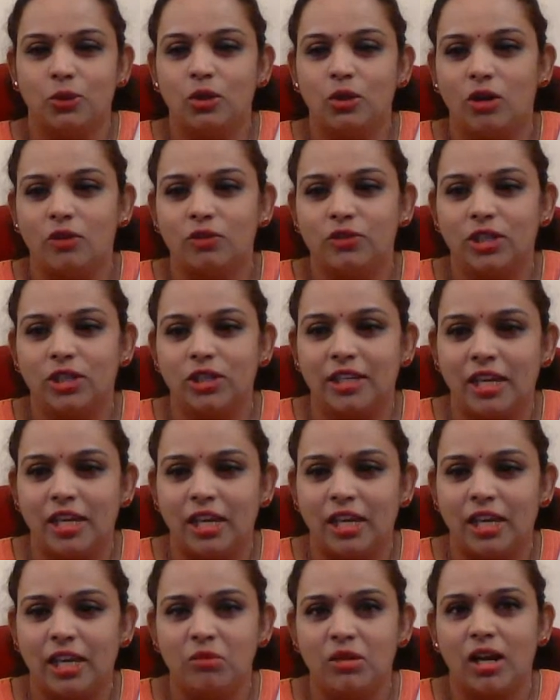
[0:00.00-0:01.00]
of the
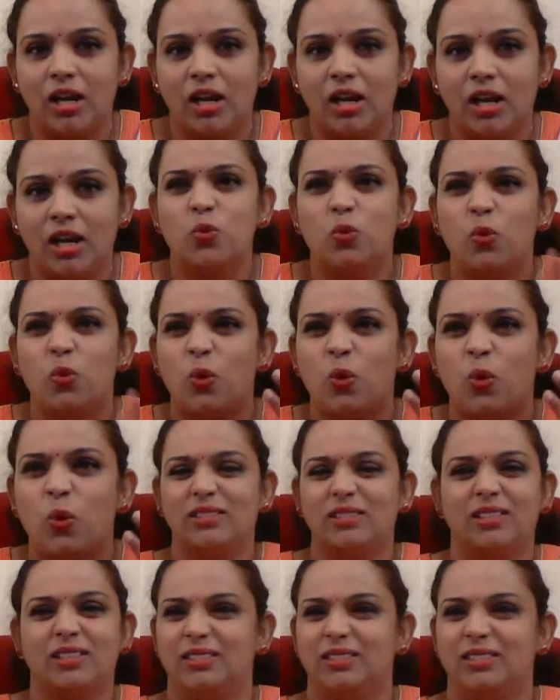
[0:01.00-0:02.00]
game, guys. What
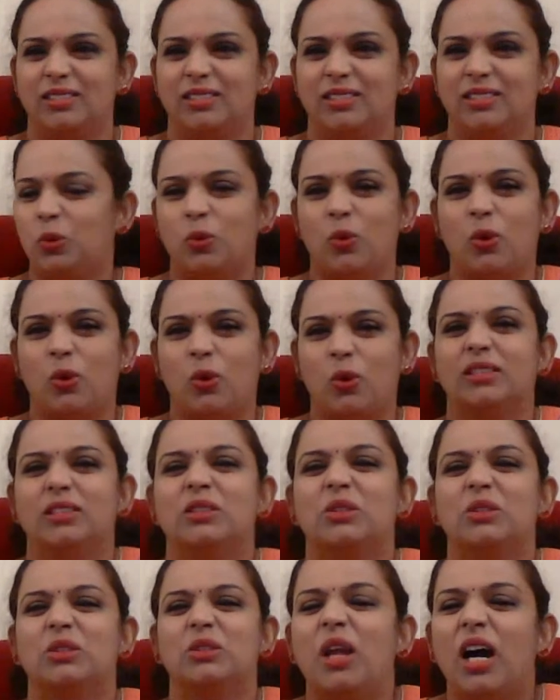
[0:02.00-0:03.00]
control.
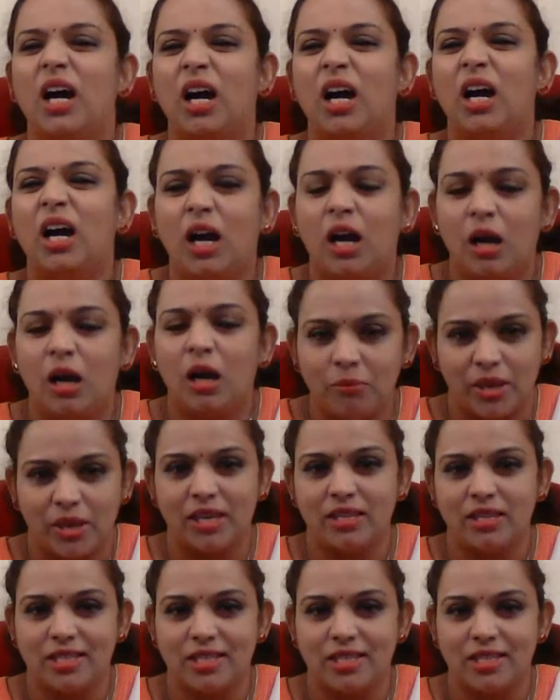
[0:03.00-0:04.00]

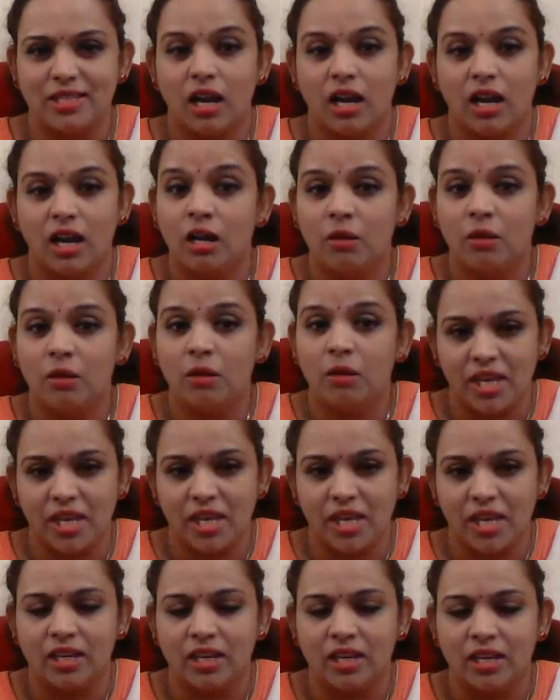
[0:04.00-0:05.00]
Amazing,
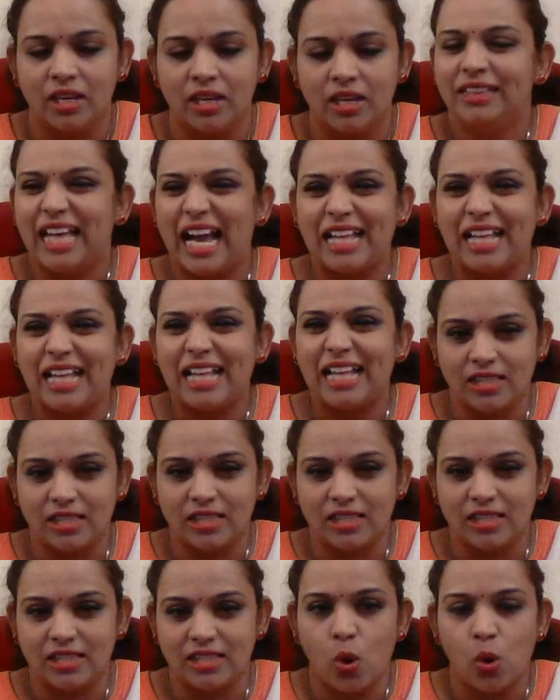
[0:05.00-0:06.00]
amazing. That's
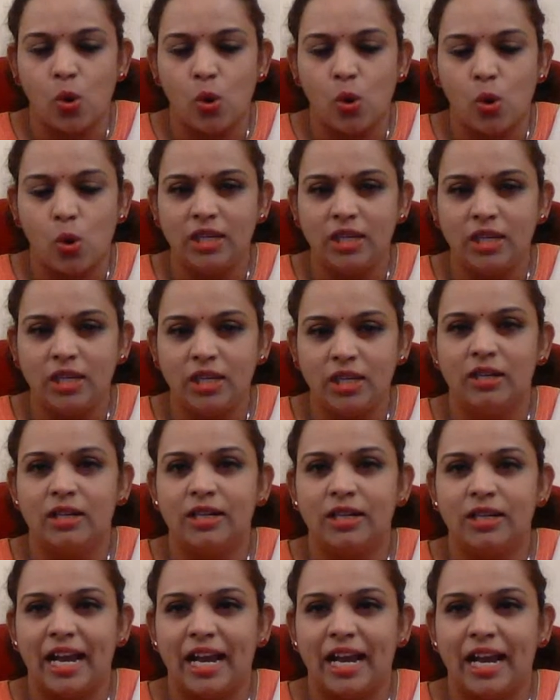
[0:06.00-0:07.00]
the only word
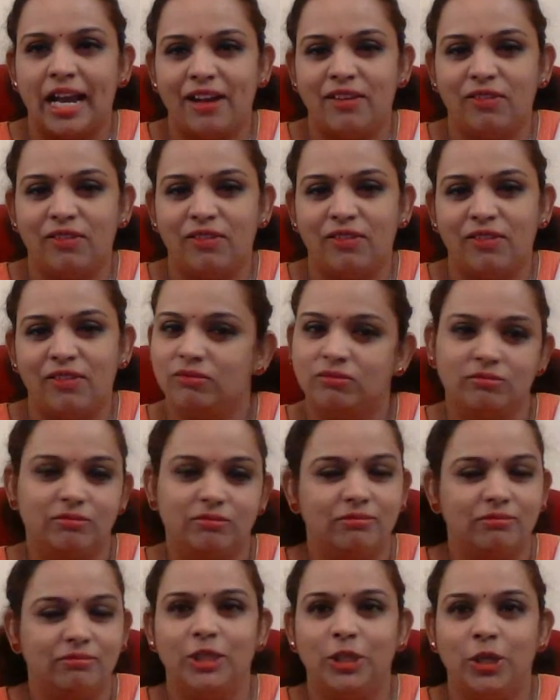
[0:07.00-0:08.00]
I have,
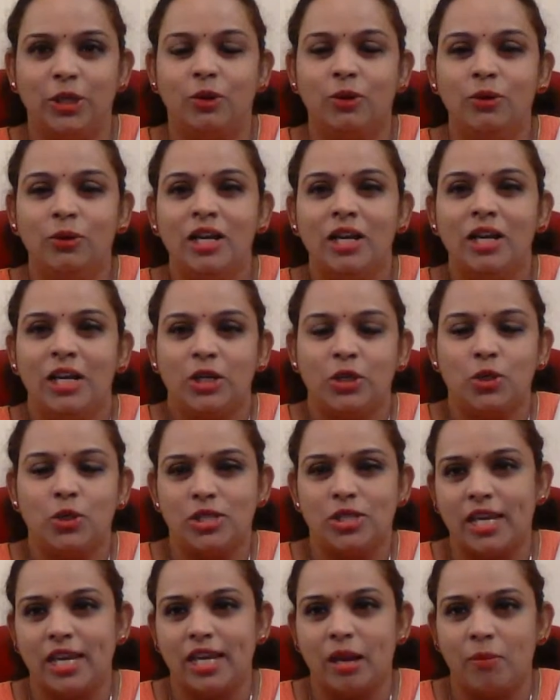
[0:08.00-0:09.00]
you know, to
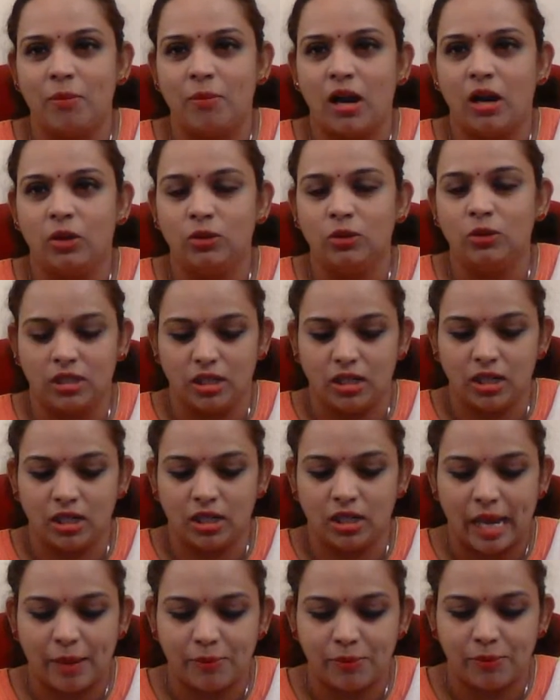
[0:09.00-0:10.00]
say about
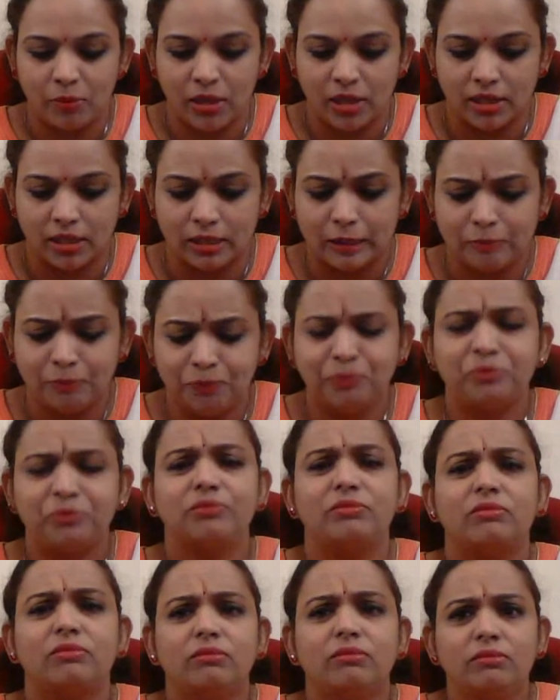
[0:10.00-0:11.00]
Capablanca.
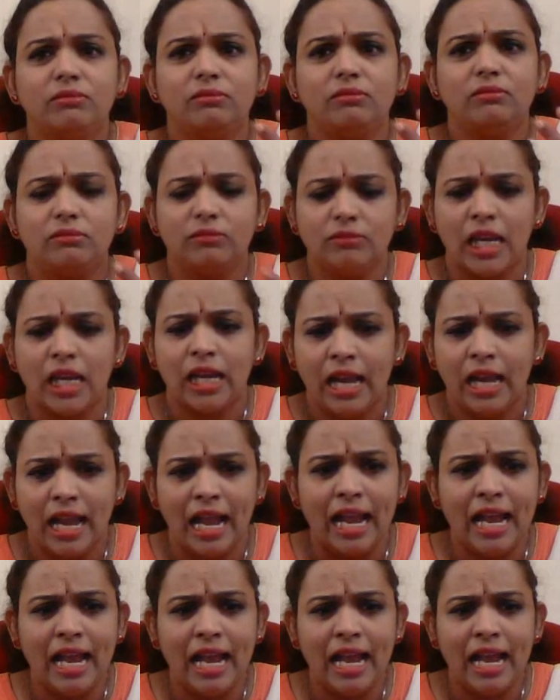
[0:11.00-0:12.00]

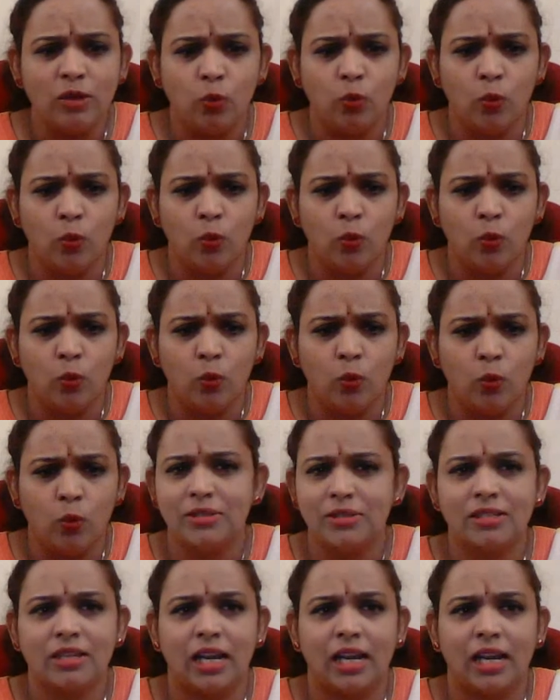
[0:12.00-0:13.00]
And what happens,
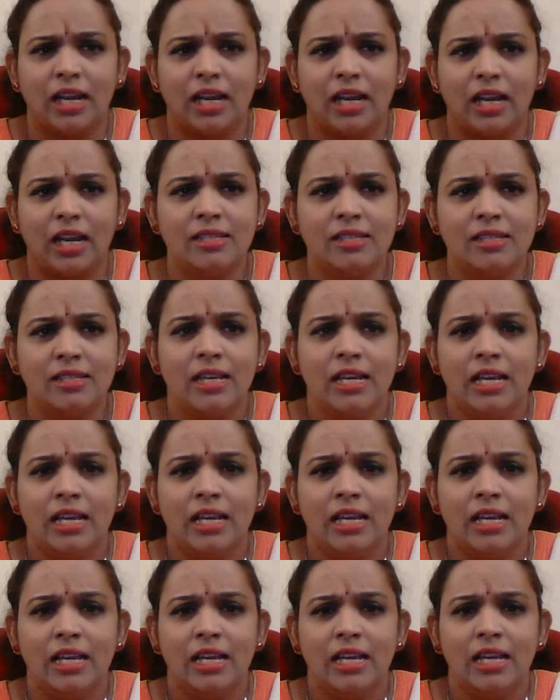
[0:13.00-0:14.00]
guys, is
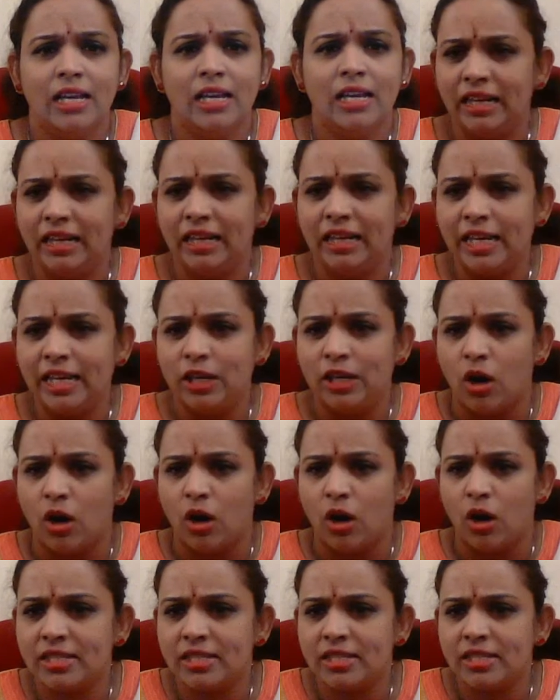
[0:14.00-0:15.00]
like he became